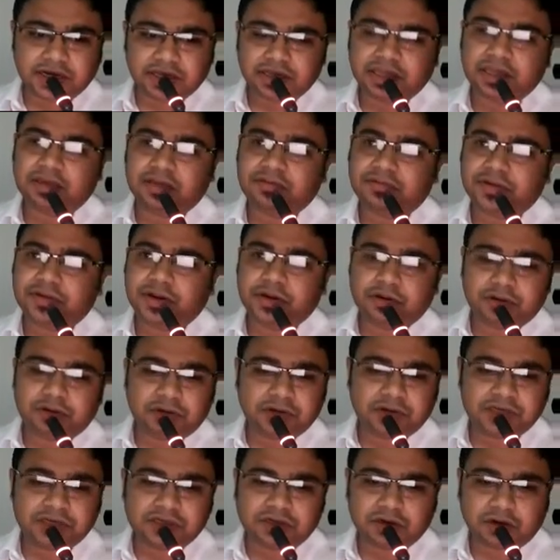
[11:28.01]
and the
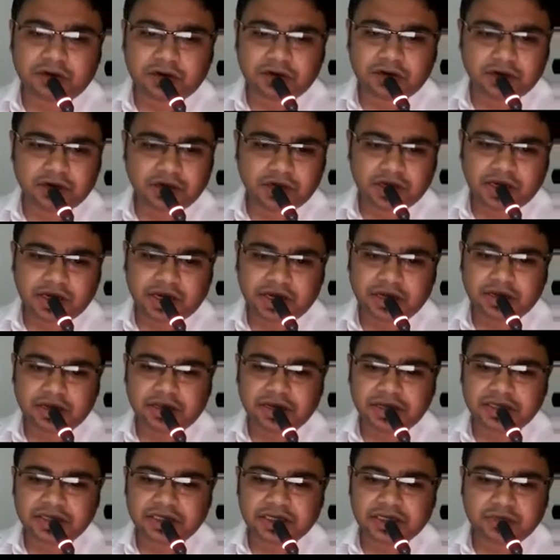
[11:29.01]
FiO2 is not
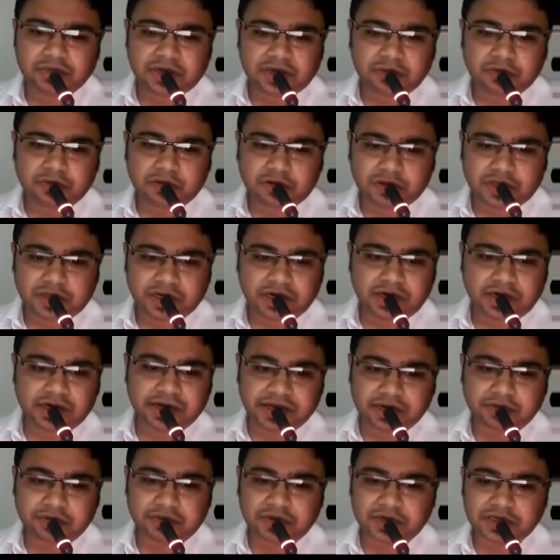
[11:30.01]
increasing by more than
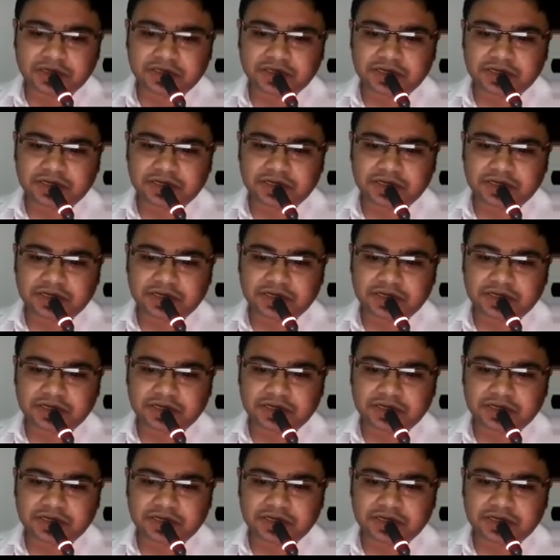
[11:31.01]
10%.